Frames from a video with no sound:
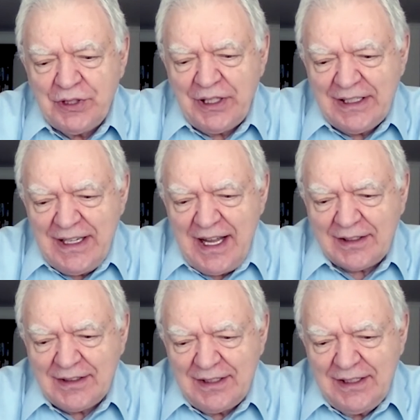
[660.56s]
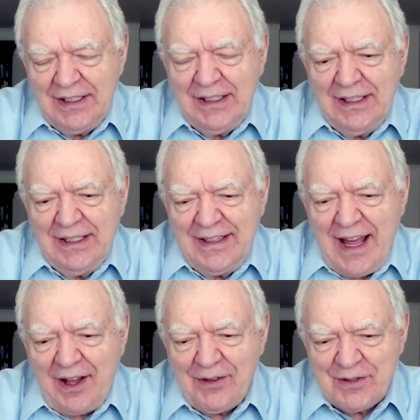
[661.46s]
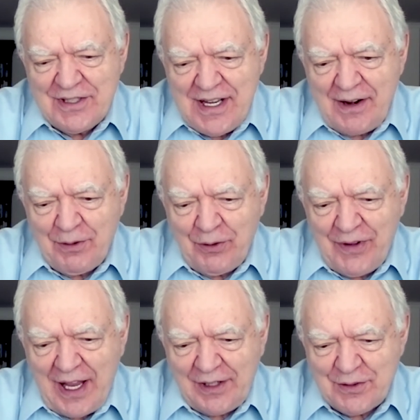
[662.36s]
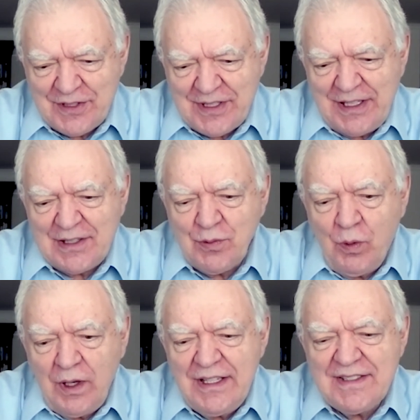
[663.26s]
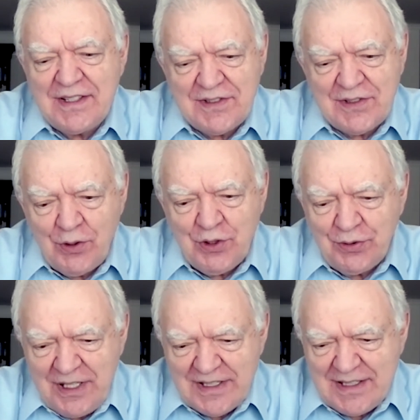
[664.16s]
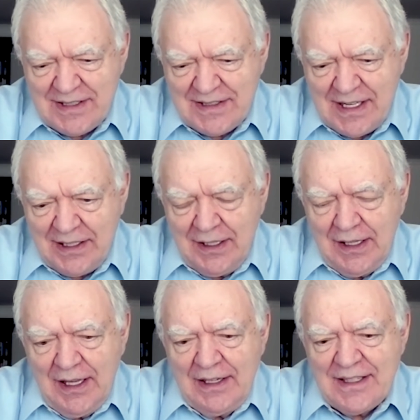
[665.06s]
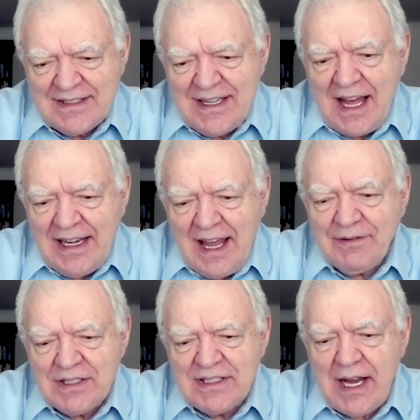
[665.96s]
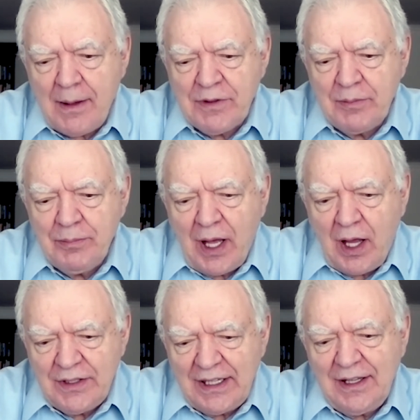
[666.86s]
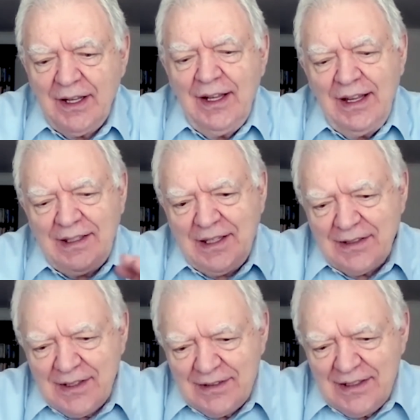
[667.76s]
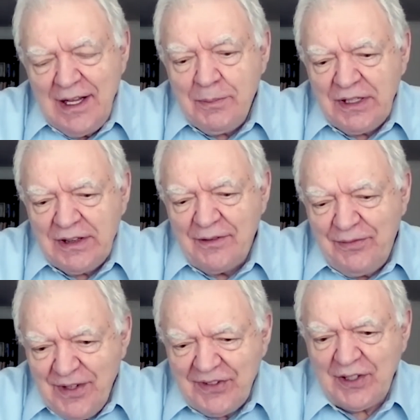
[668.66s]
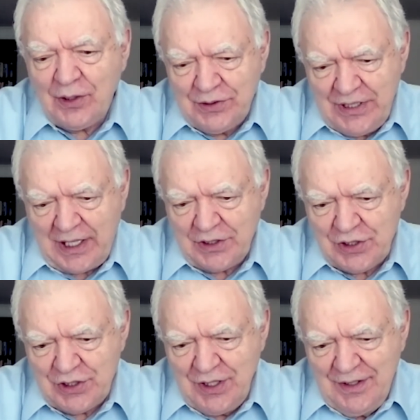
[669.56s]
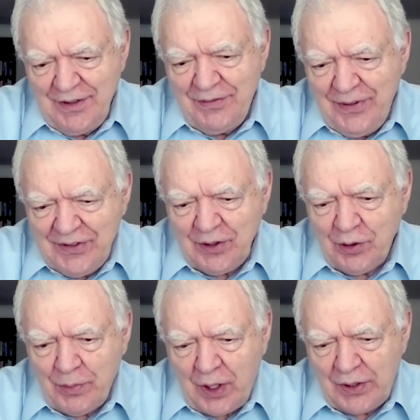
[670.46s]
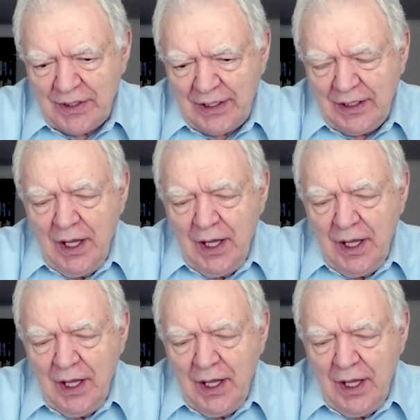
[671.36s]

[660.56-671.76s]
to connect. Now, there's several factors in this. One is the social distancing does not have to stop the bonding. It can limit the physical touch, the physical bonding,